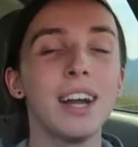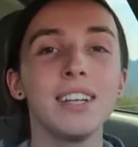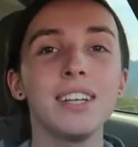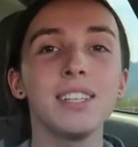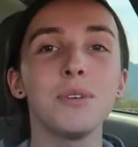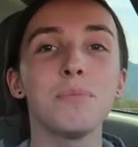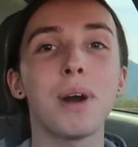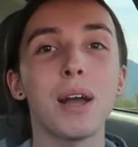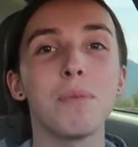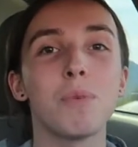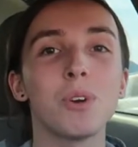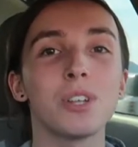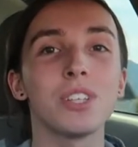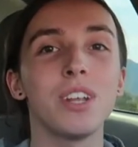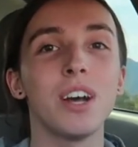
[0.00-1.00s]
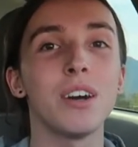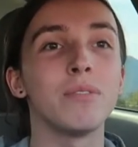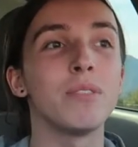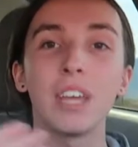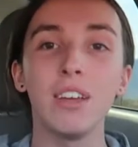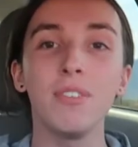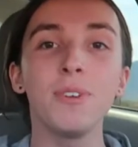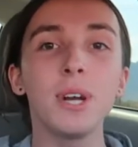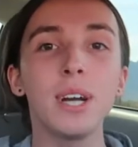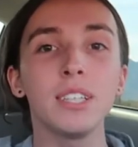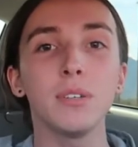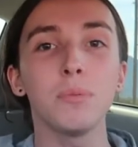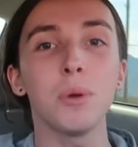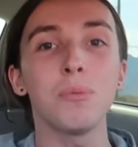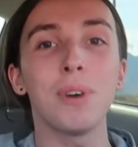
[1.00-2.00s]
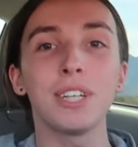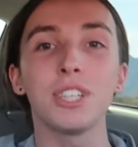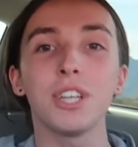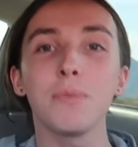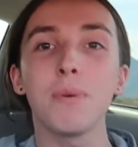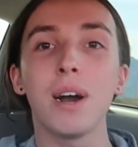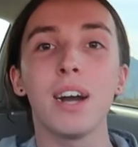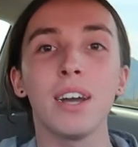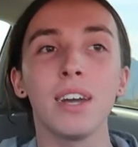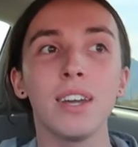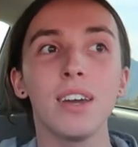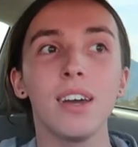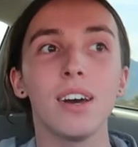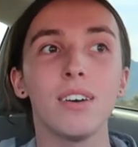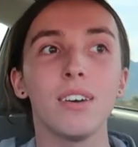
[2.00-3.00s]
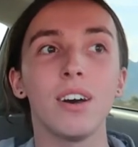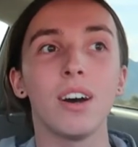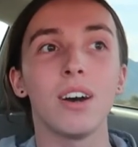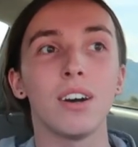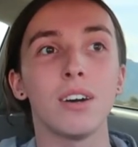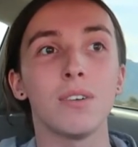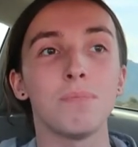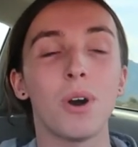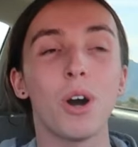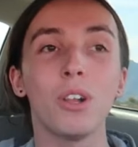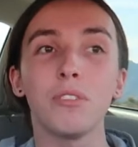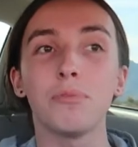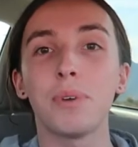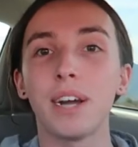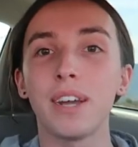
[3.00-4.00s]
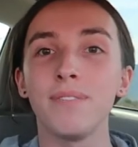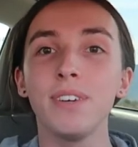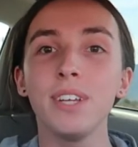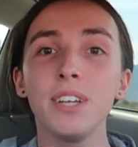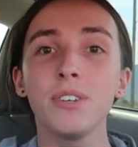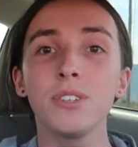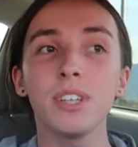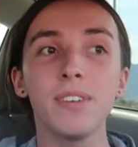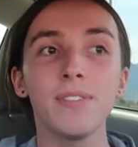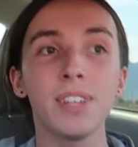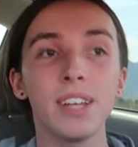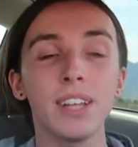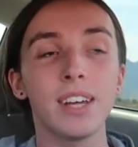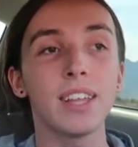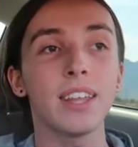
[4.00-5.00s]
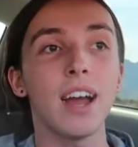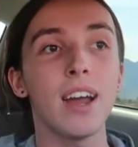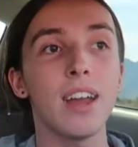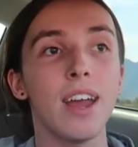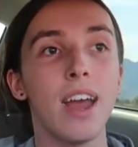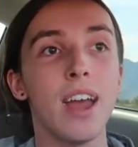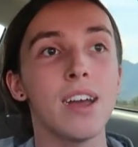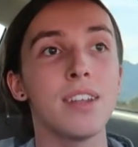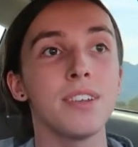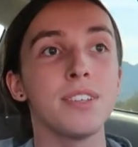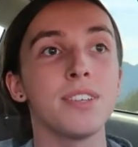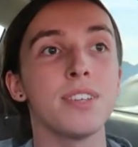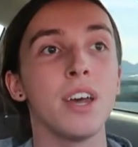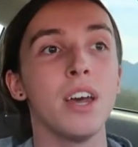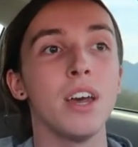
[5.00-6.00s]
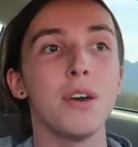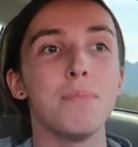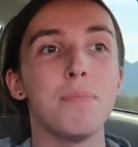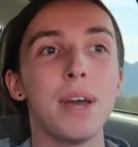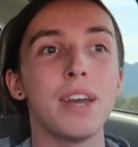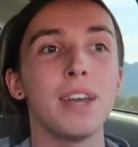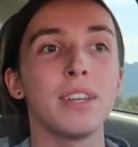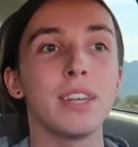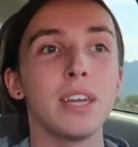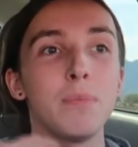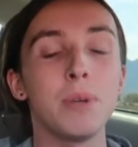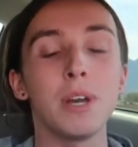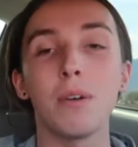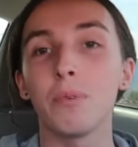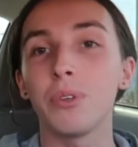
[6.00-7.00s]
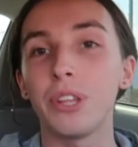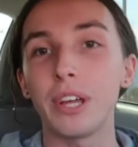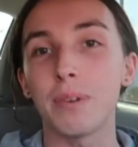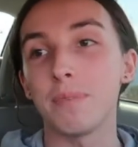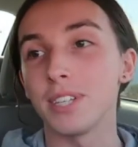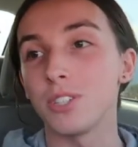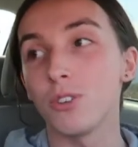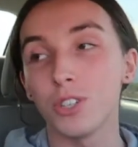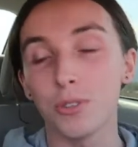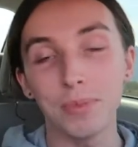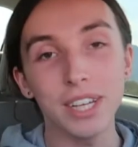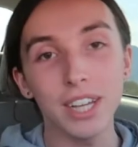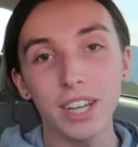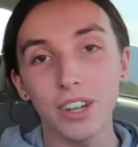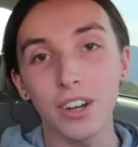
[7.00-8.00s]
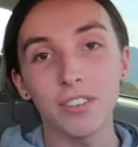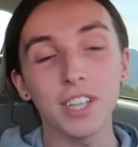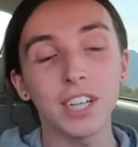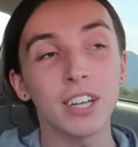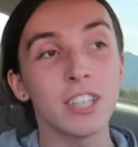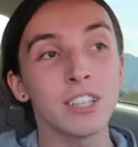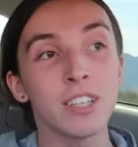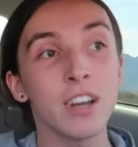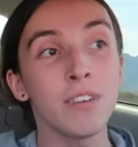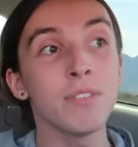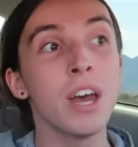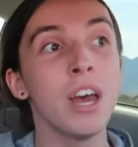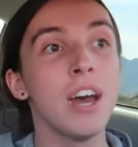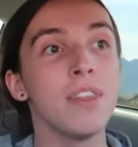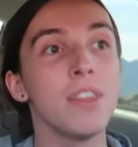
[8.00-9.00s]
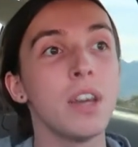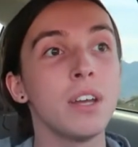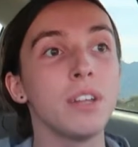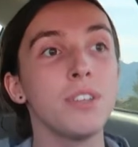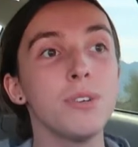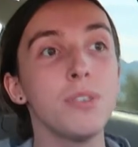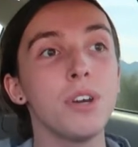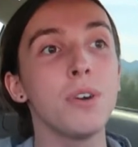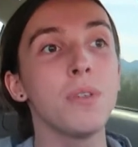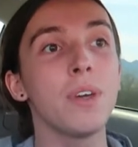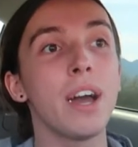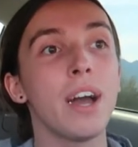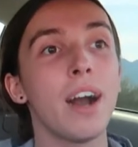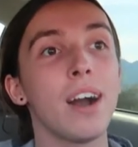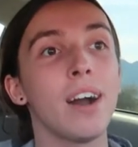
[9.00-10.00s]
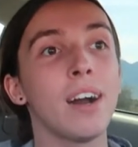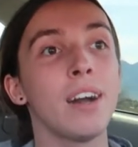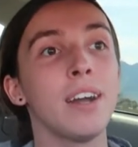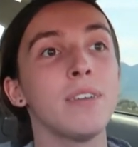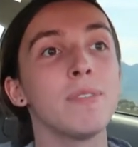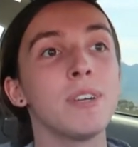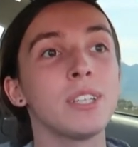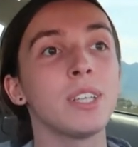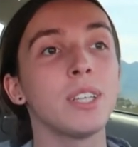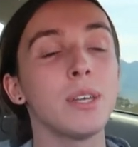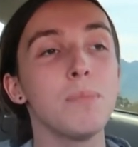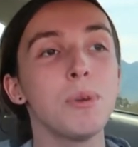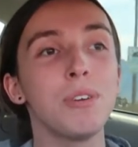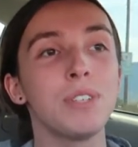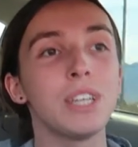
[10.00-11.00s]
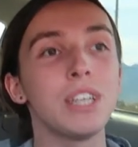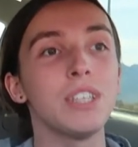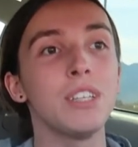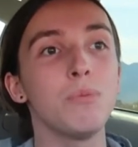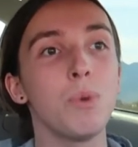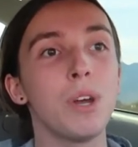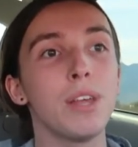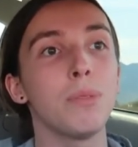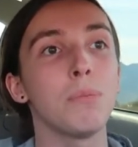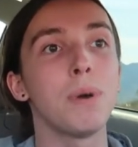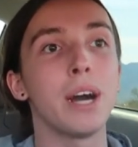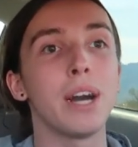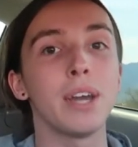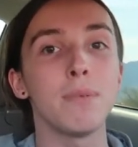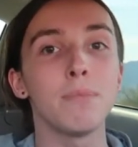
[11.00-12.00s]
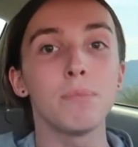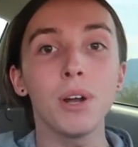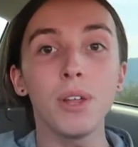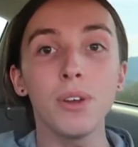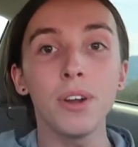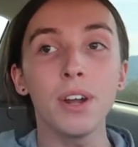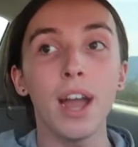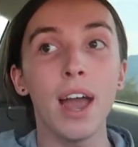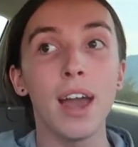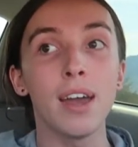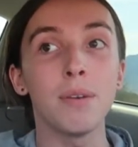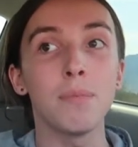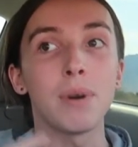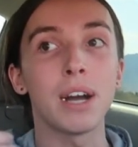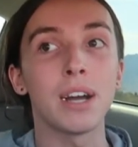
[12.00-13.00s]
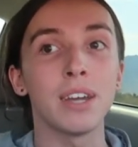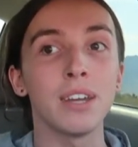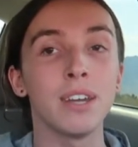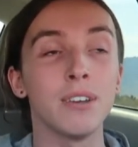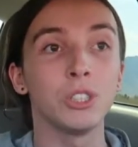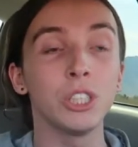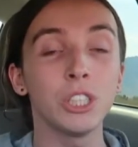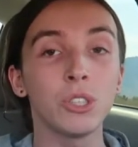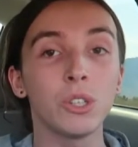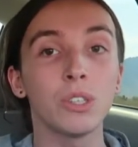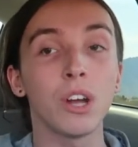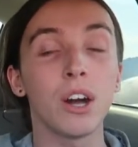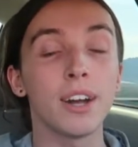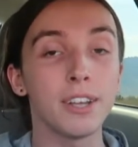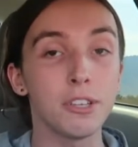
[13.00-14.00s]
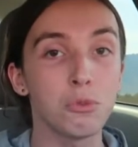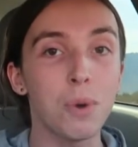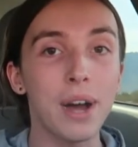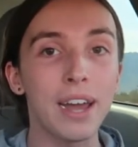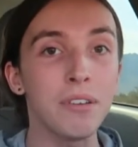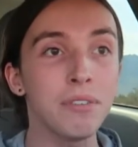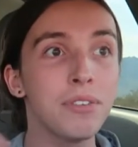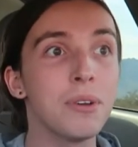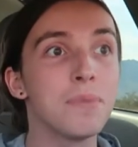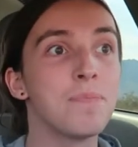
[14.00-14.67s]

I need to buy more stuff. If you guys have been watching my, all of my videos and everything like that, and been keeping up with like my social media and all that kind of stuff, then you know that I recently moved in with my brother and my sister-in-law, his wife.